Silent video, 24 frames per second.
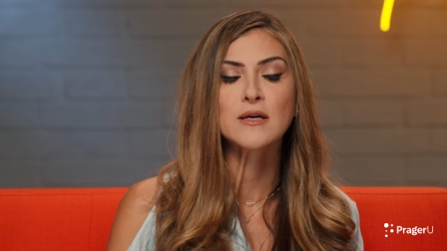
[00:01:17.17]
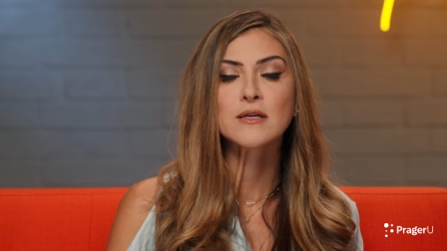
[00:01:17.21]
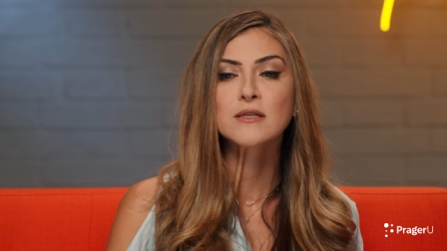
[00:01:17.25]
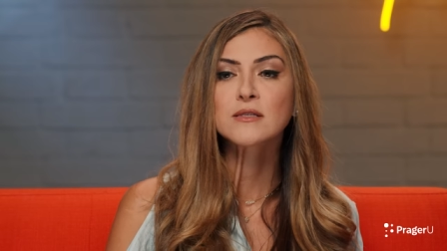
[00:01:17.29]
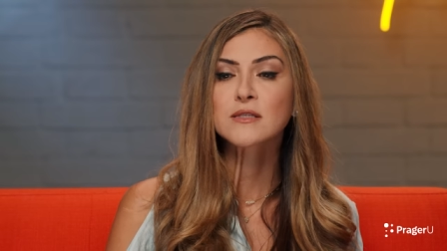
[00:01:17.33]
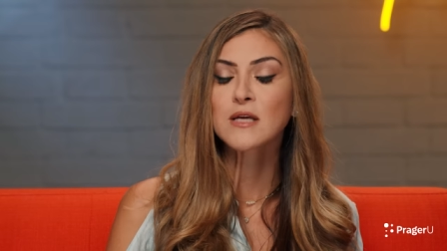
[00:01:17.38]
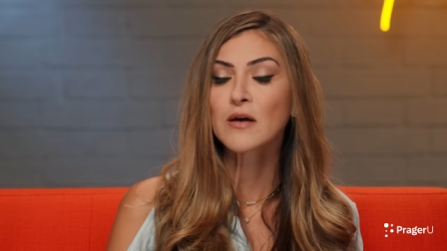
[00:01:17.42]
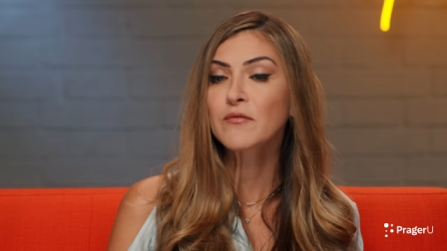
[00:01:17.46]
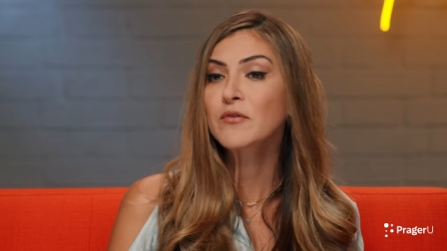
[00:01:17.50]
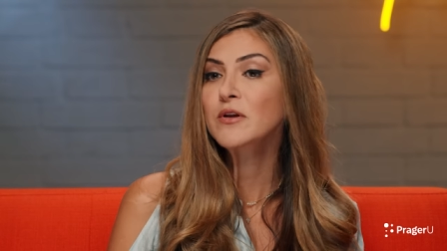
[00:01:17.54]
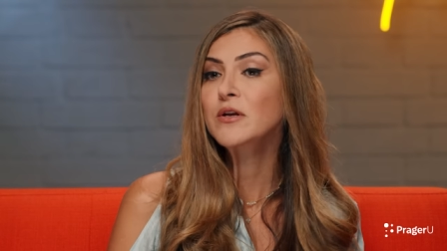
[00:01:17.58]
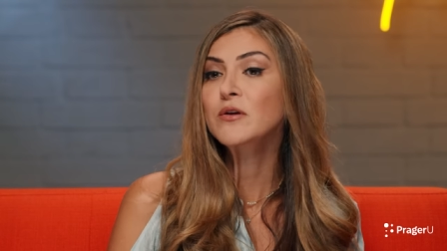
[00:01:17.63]

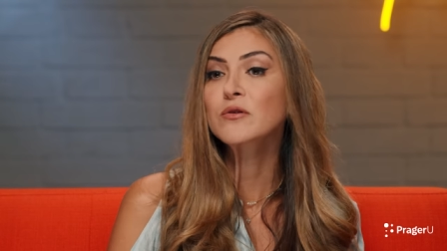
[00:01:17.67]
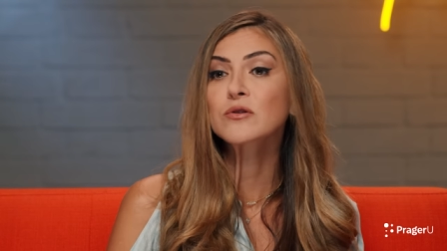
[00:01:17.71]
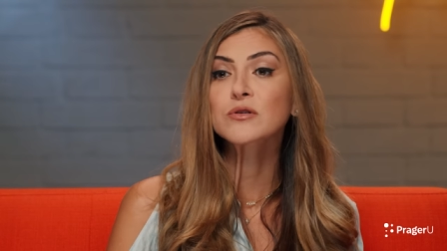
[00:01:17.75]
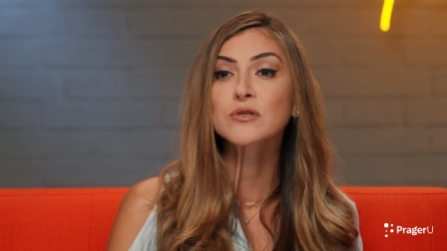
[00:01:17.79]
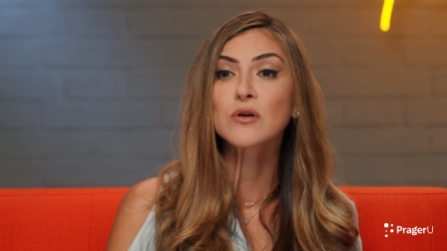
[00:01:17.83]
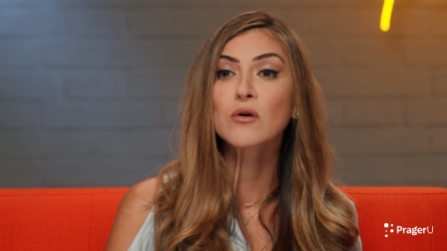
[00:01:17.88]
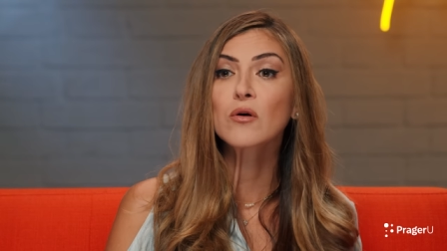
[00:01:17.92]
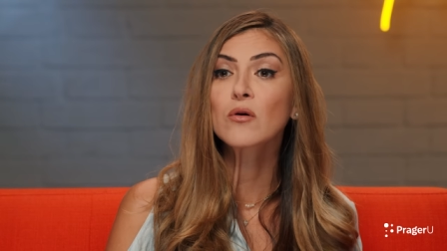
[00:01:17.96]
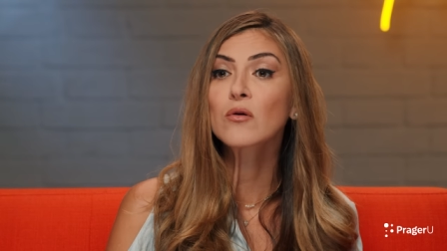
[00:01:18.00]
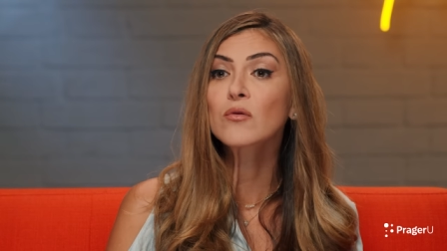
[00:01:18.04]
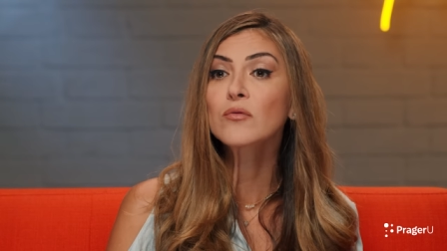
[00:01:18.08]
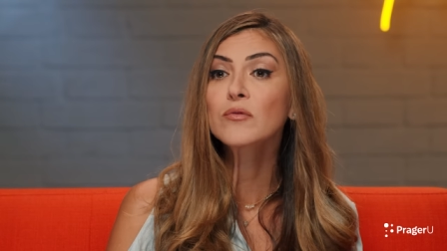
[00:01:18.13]
7 years
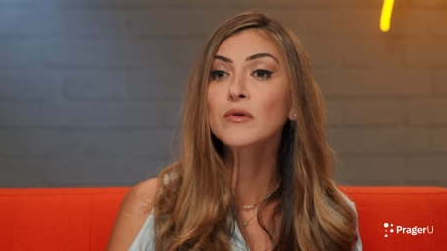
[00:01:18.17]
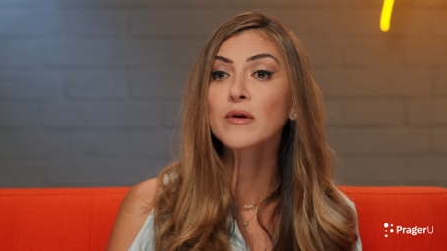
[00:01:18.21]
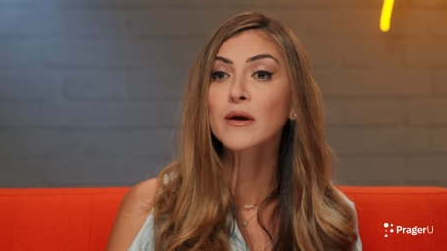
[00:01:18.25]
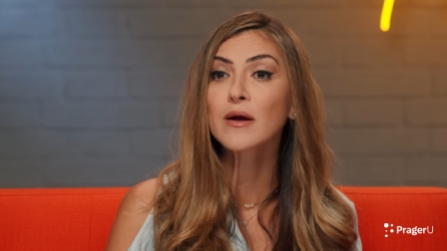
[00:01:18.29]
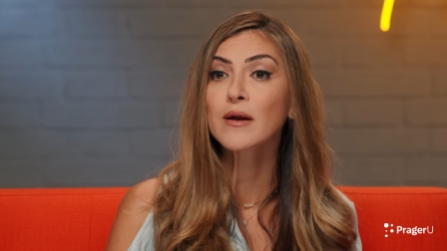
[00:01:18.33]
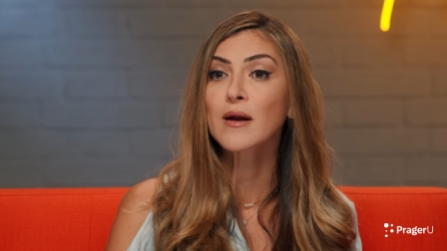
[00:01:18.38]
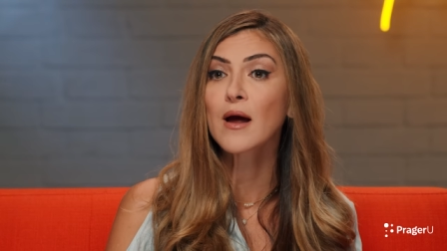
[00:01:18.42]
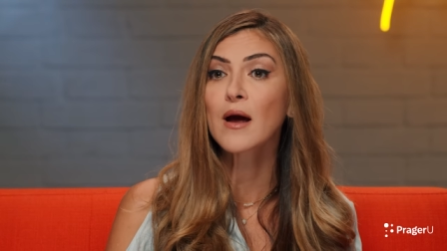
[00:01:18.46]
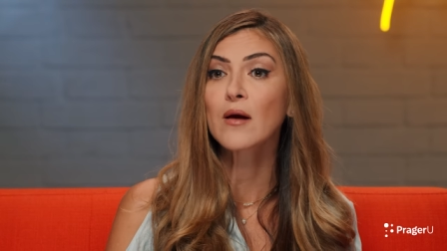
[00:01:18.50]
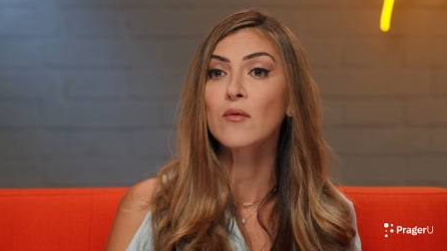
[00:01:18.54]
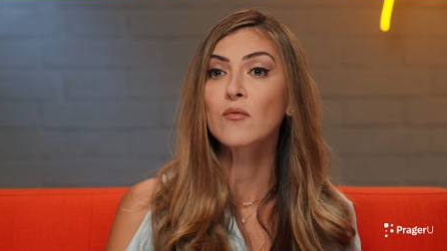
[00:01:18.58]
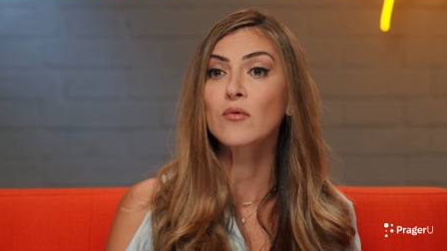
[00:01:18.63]
old
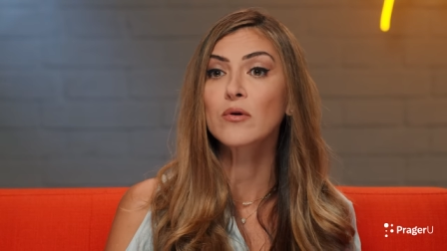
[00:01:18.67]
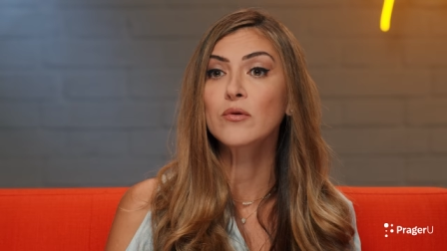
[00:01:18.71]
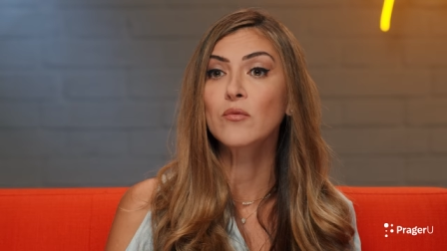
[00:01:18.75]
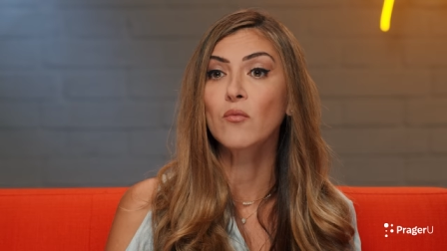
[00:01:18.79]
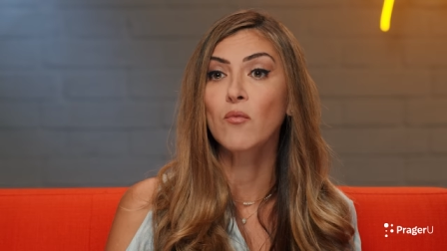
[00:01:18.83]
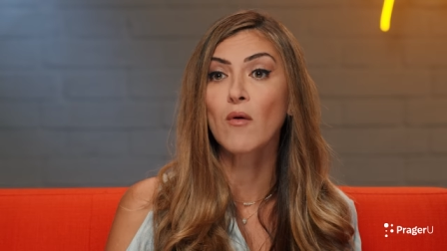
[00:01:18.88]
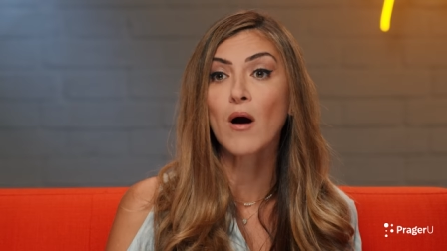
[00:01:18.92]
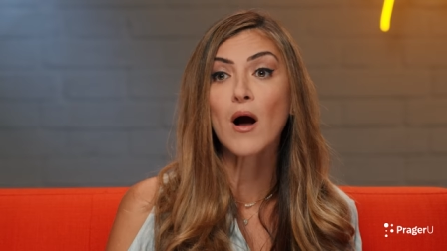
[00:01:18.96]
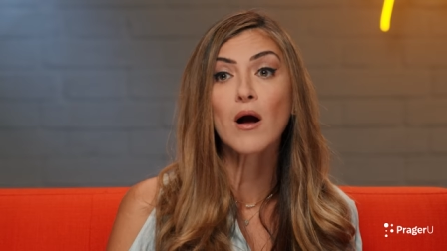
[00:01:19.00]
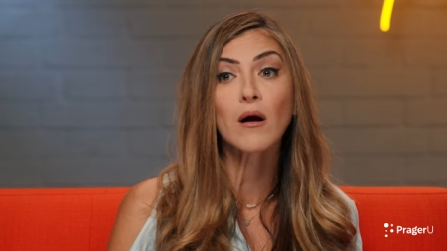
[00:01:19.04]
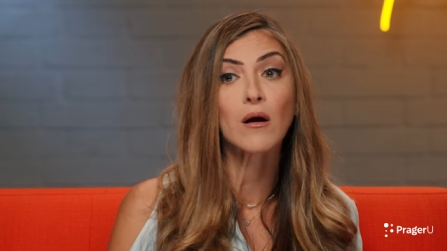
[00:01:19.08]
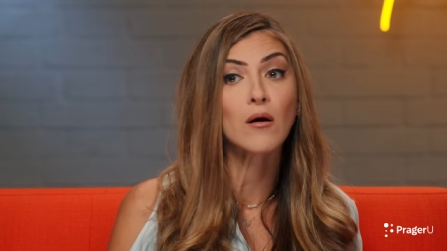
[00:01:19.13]
and I would
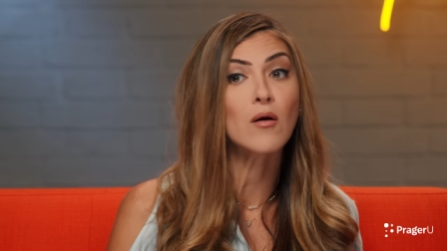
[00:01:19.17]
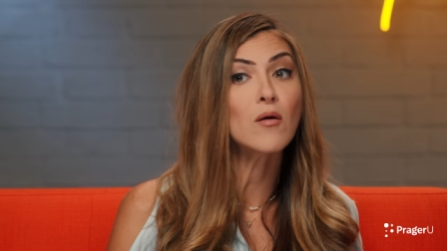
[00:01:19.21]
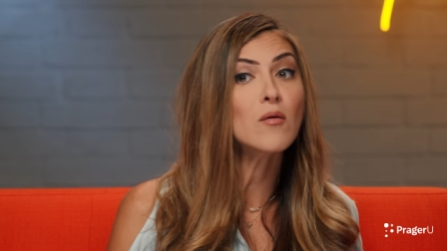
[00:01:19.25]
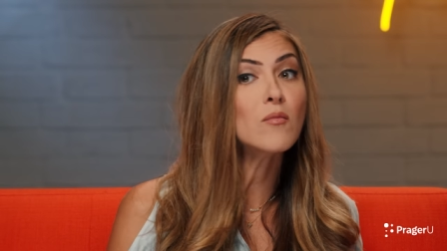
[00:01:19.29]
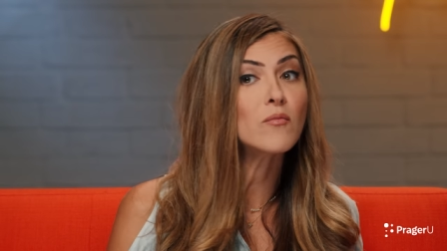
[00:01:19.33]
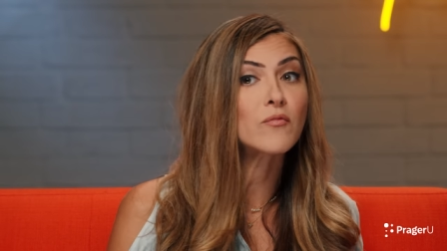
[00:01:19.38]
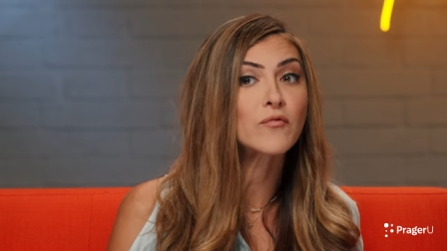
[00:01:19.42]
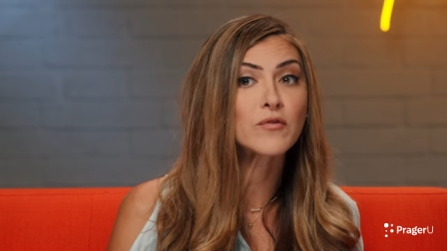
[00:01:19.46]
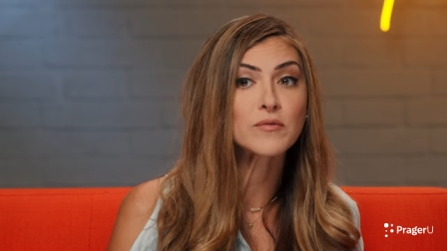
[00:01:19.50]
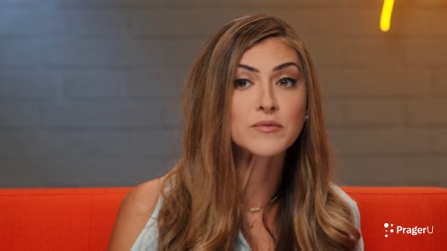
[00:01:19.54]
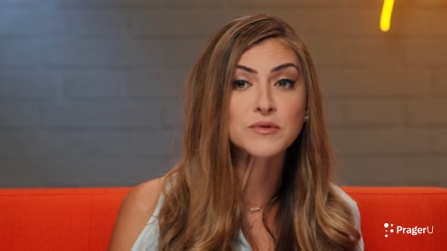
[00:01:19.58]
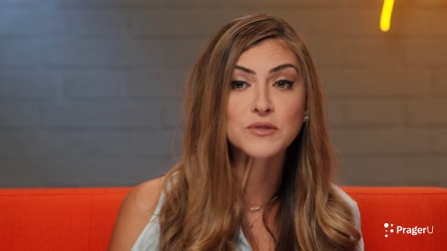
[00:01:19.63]
walk
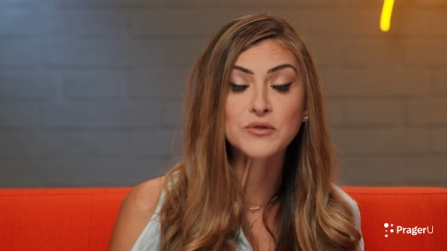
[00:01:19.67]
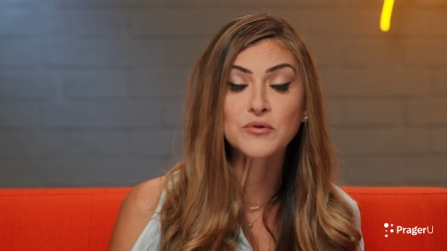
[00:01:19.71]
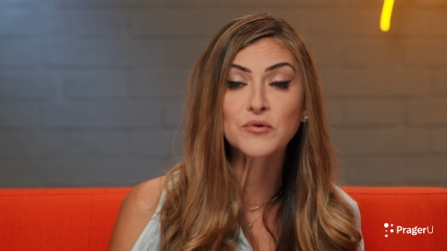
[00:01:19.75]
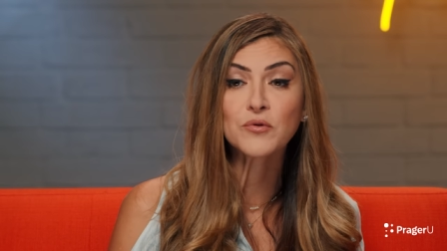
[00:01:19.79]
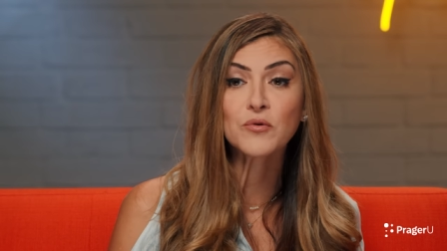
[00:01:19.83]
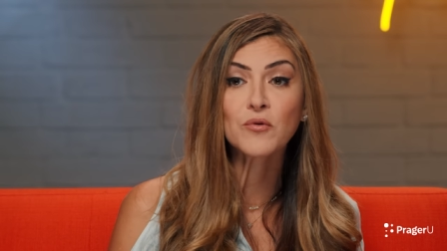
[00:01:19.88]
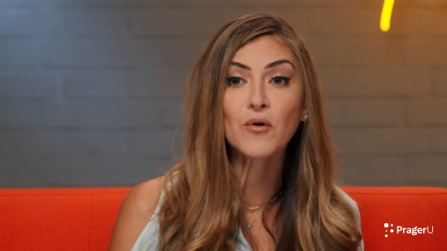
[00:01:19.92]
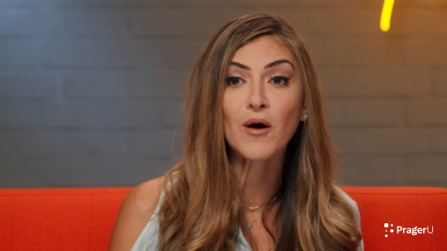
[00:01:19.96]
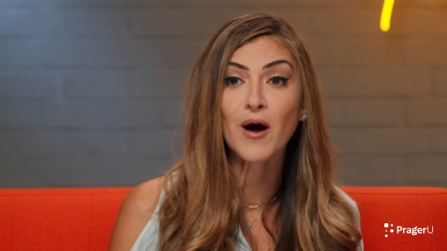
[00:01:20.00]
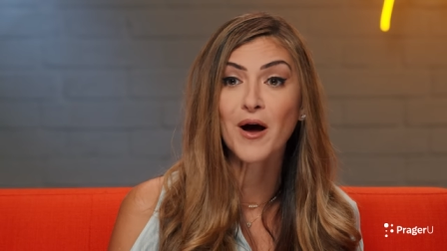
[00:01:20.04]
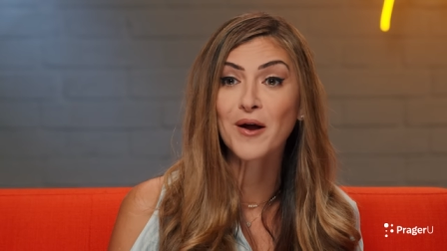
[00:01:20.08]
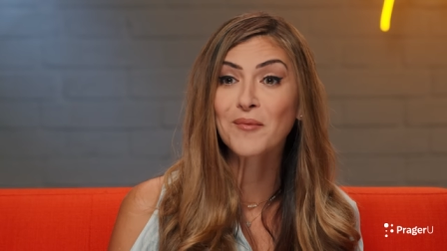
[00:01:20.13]
home from
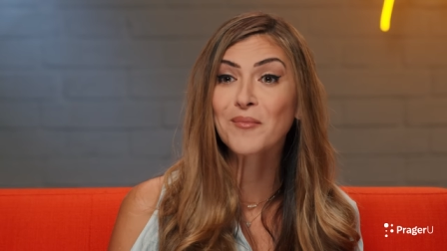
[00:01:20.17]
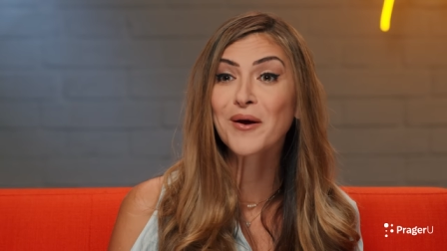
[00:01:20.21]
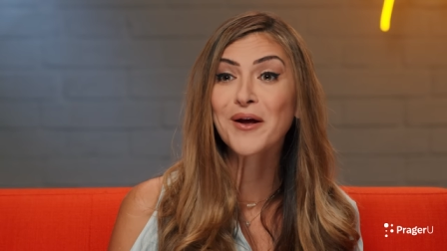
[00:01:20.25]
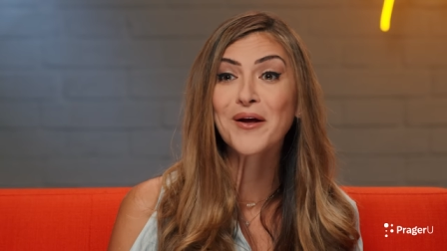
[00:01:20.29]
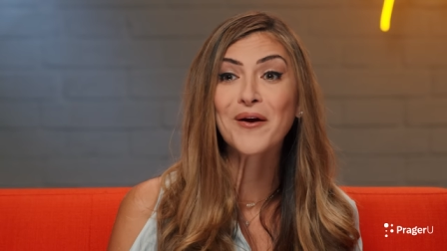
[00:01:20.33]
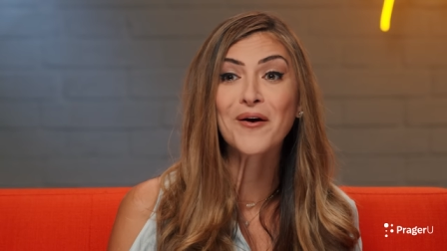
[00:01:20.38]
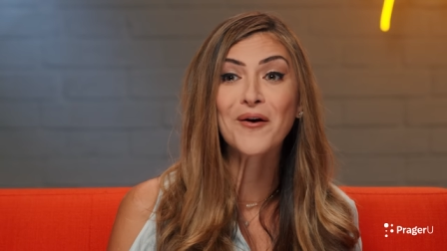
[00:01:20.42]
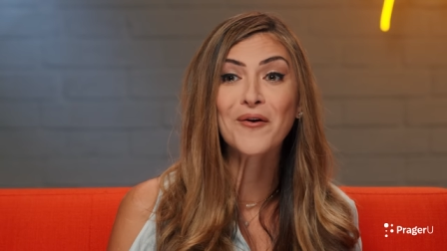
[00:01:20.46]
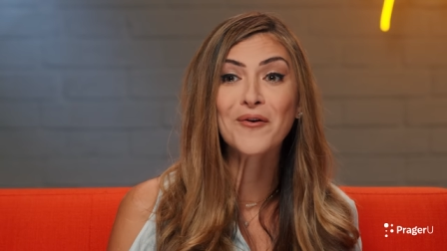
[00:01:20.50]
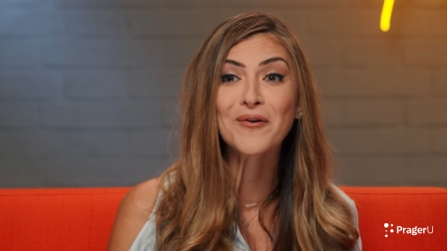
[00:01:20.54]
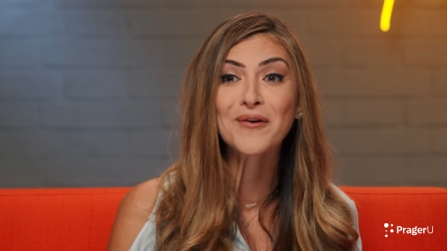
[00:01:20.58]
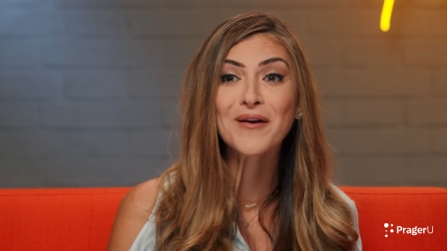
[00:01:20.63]
school on
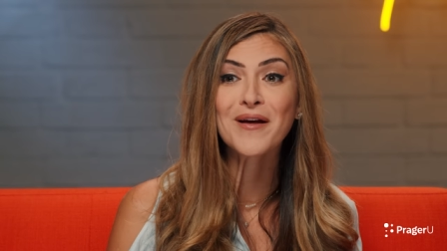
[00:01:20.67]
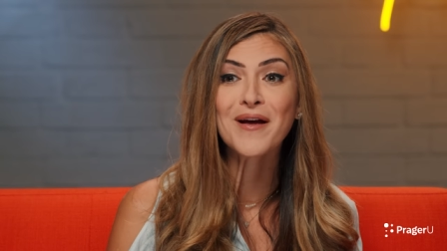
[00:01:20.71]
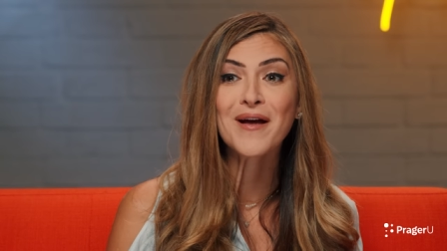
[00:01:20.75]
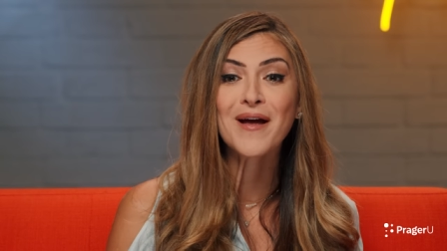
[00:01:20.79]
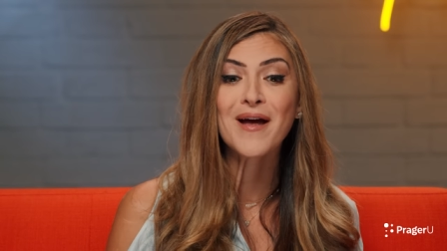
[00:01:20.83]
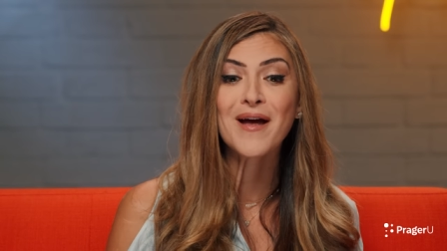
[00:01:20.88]
my own.